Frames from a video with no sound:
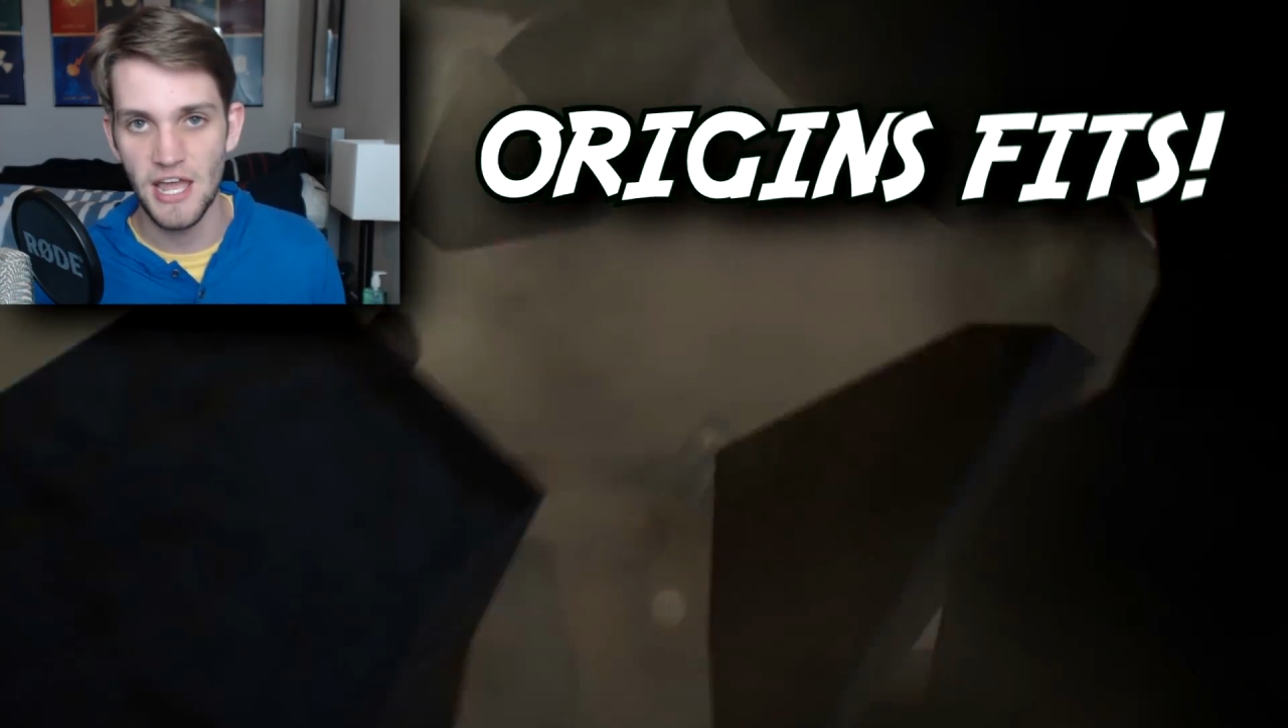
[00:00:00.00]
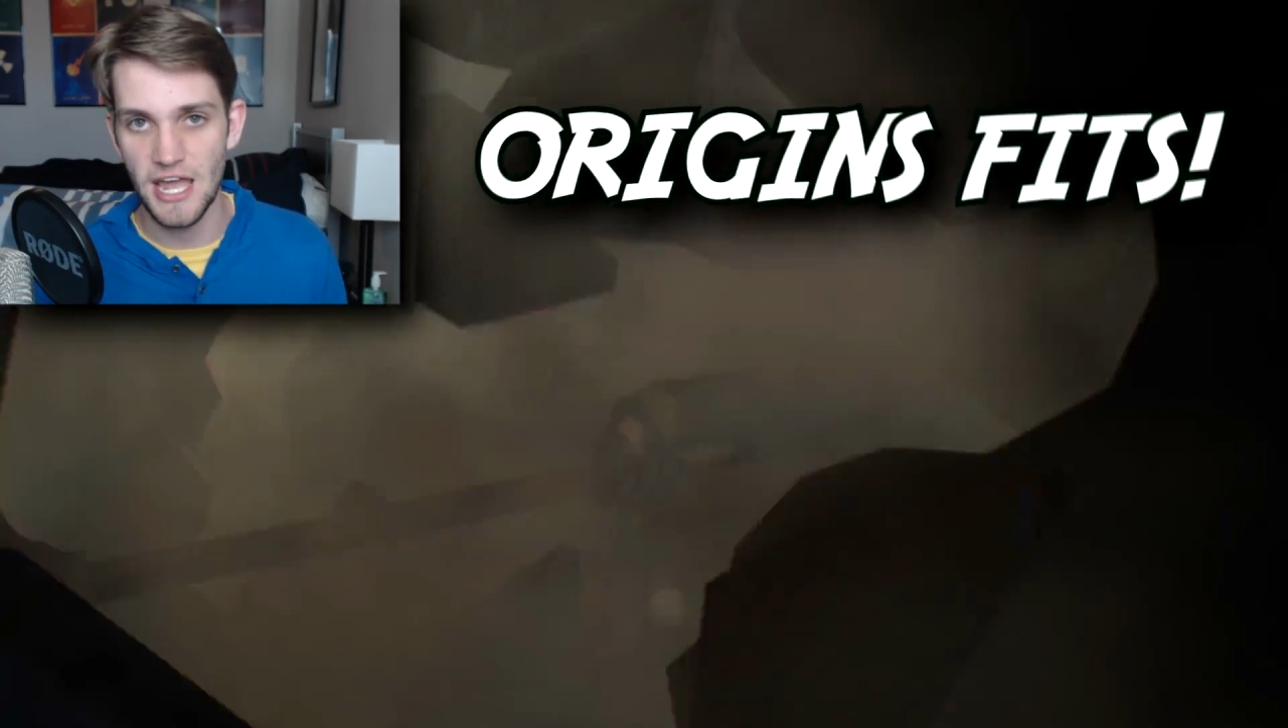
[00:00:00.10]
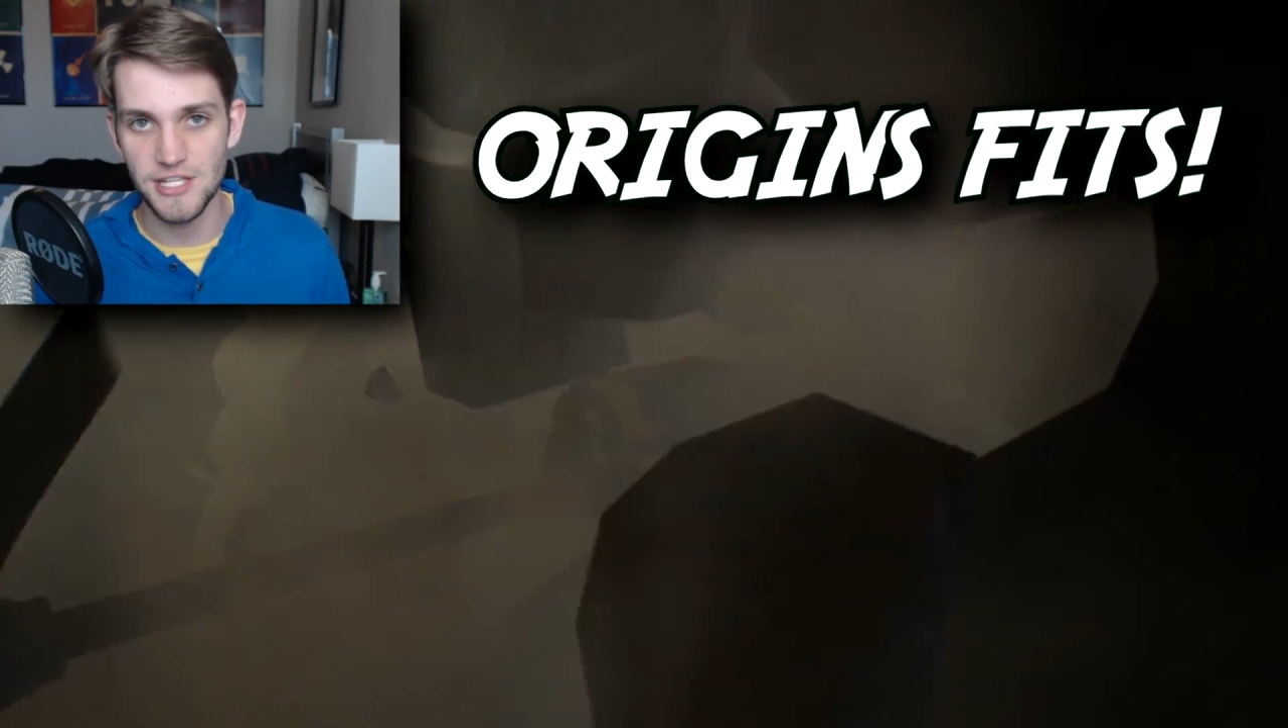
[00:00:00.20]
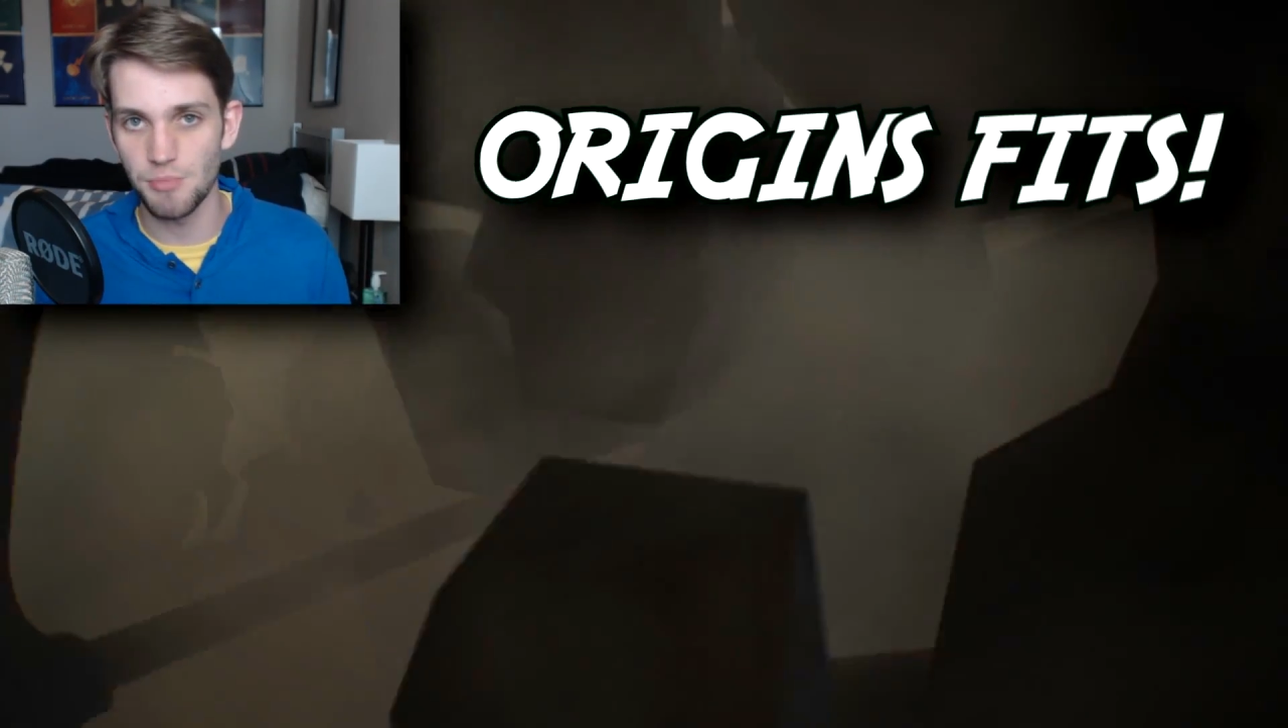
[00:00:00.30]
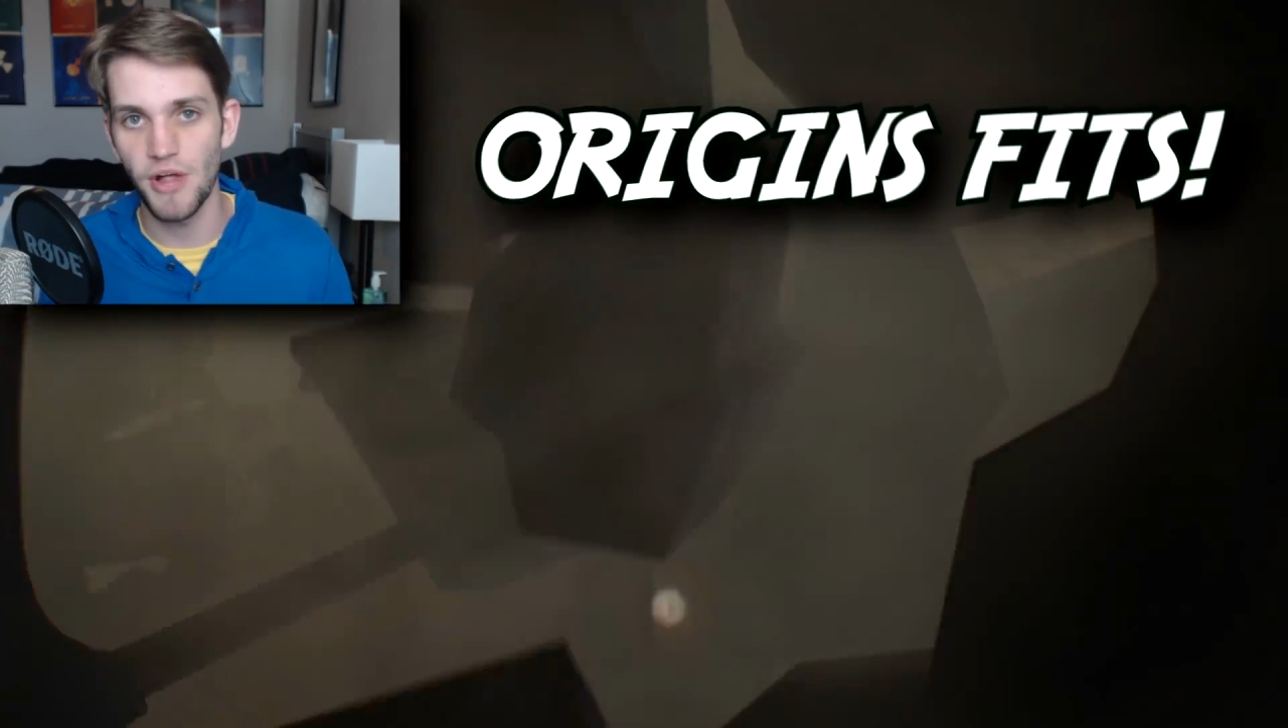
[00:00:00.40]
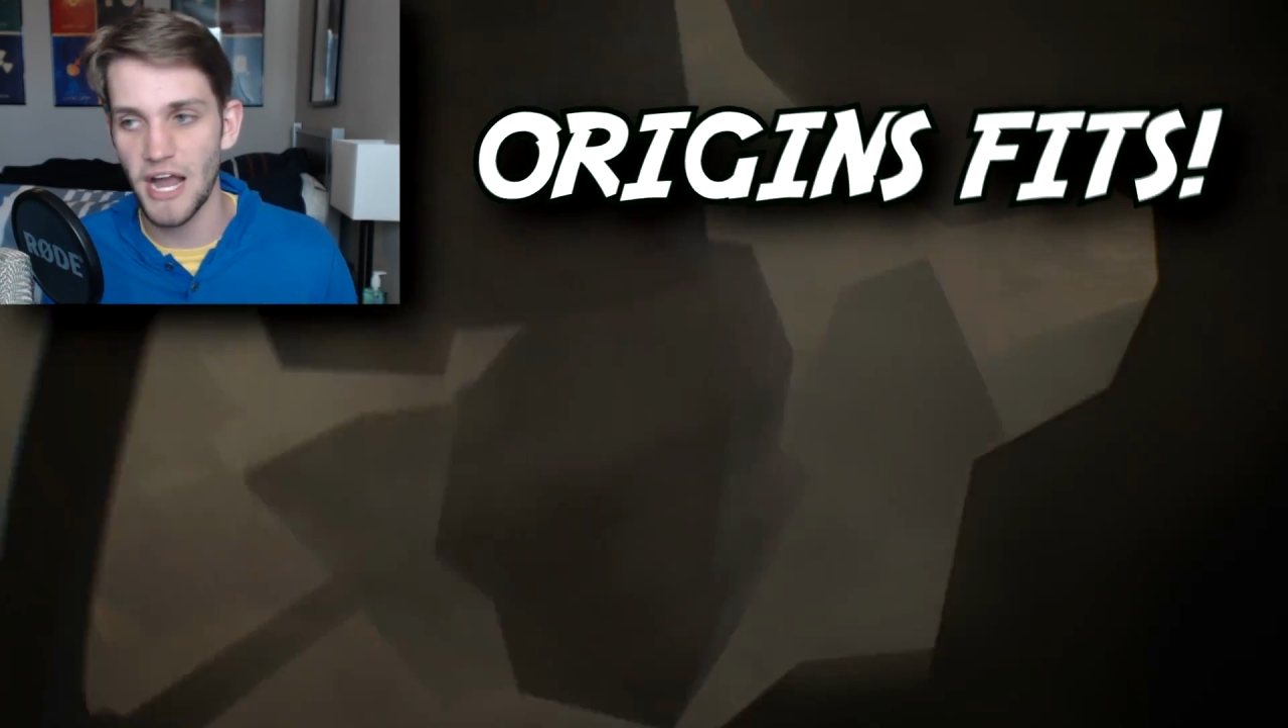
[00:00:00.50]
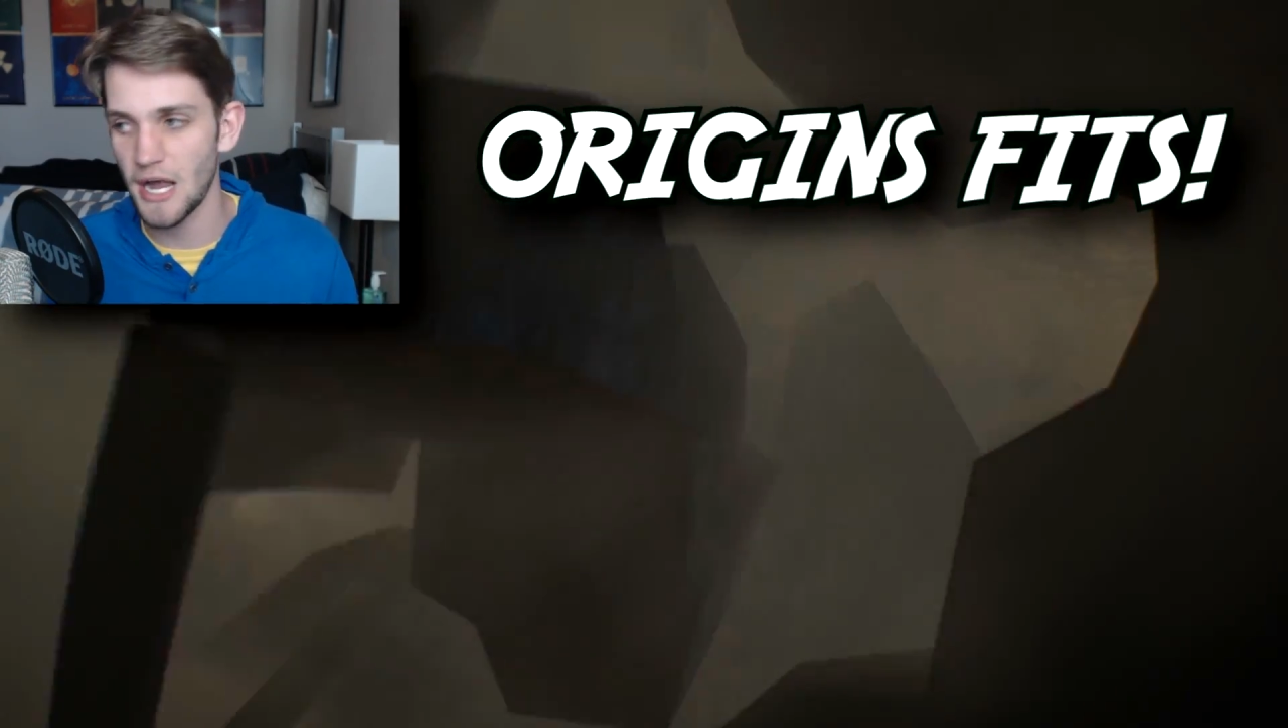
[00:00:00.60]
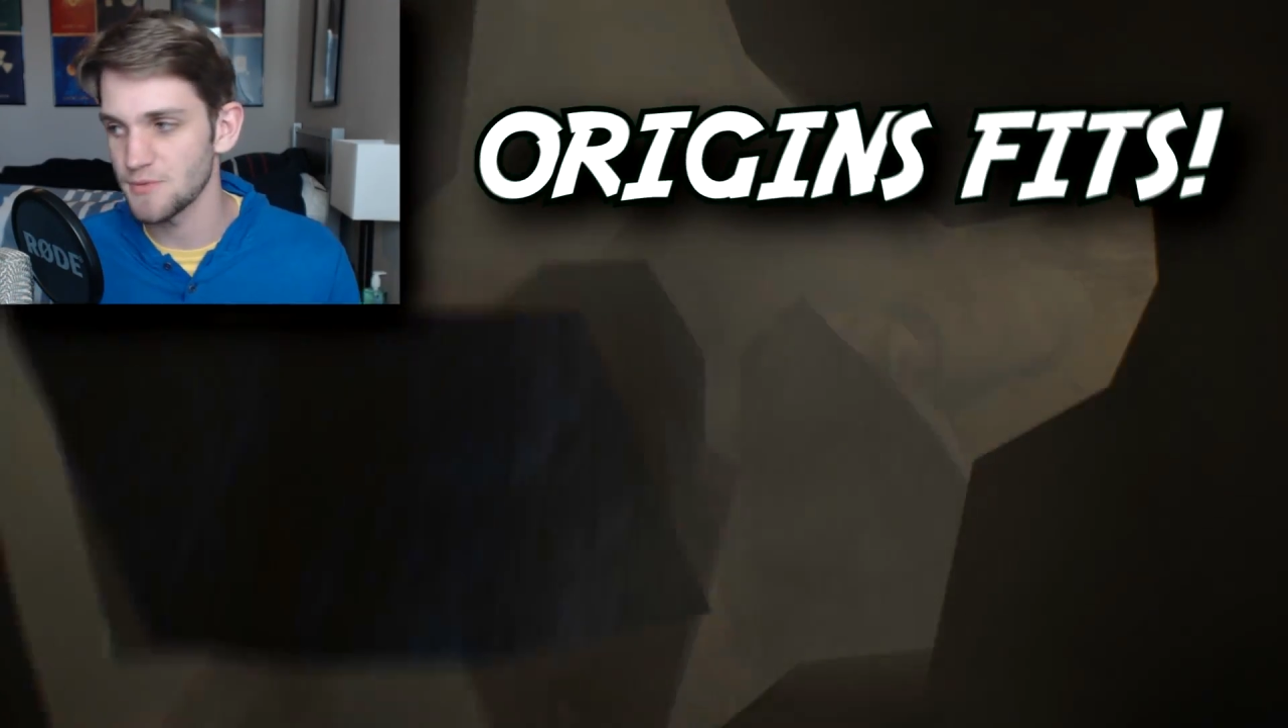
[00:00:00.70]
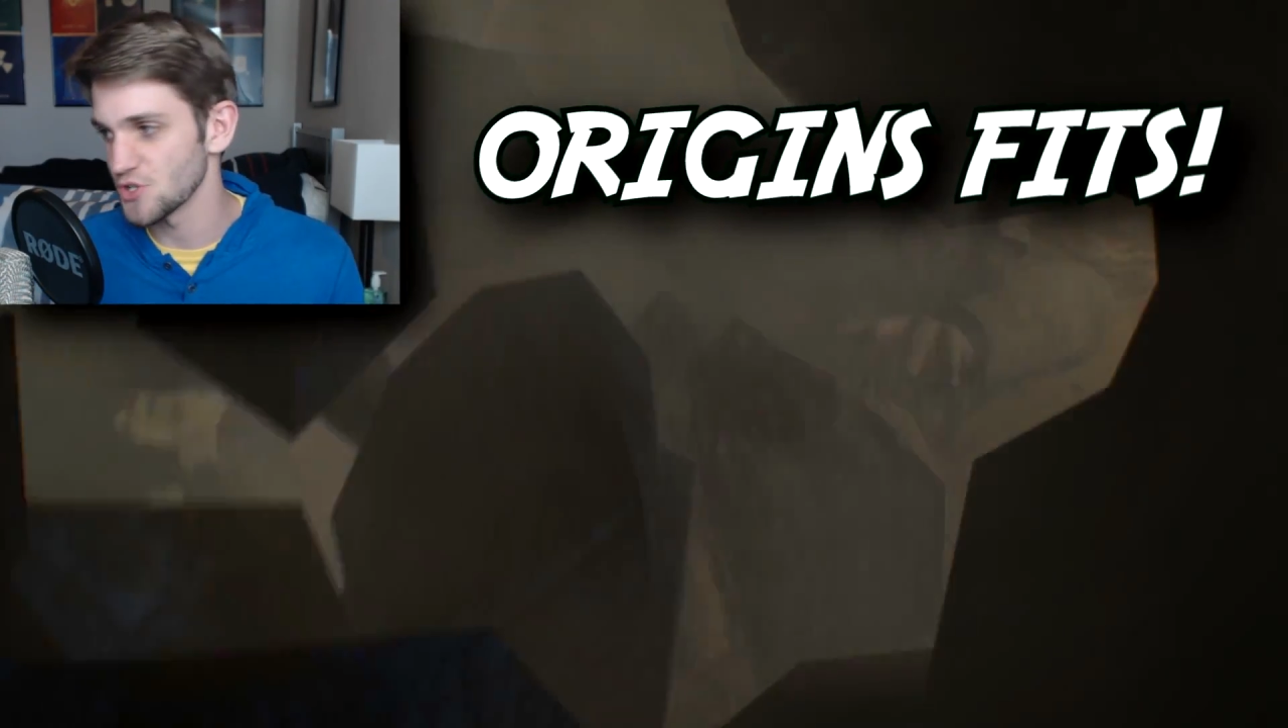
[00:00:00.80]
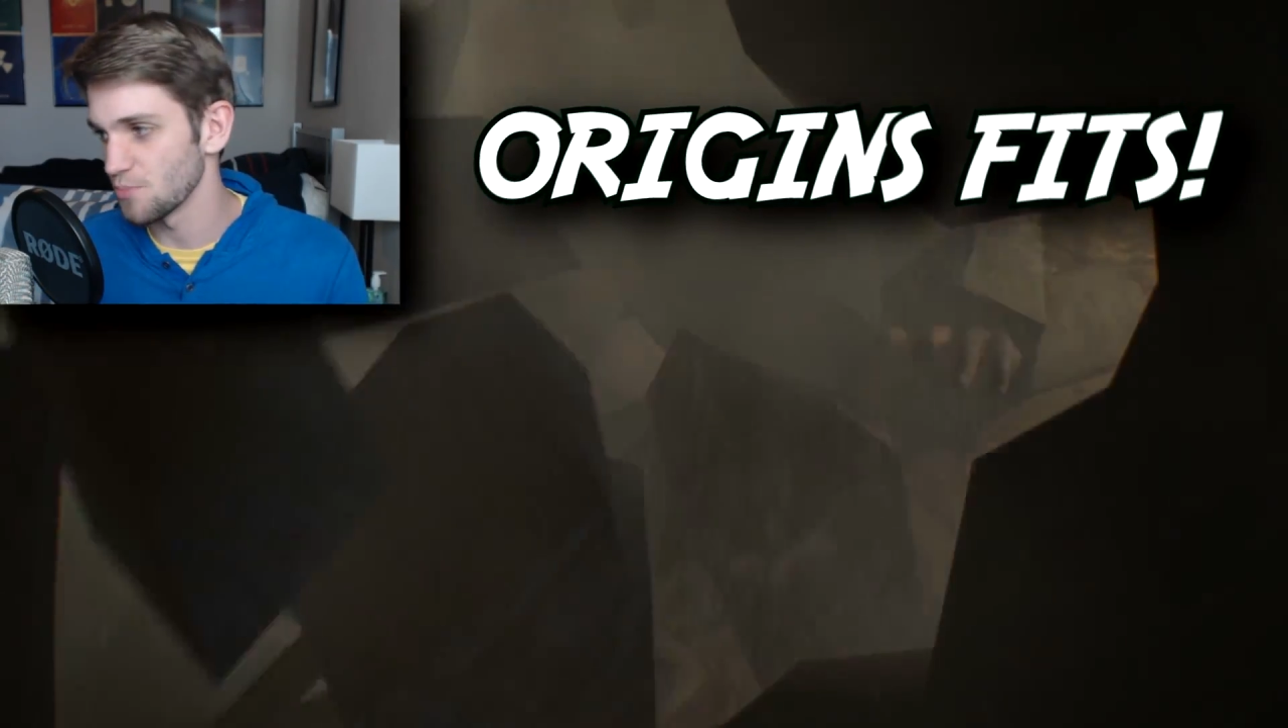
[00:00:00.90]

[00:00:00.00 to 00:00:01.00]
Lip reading: into Black Ops 3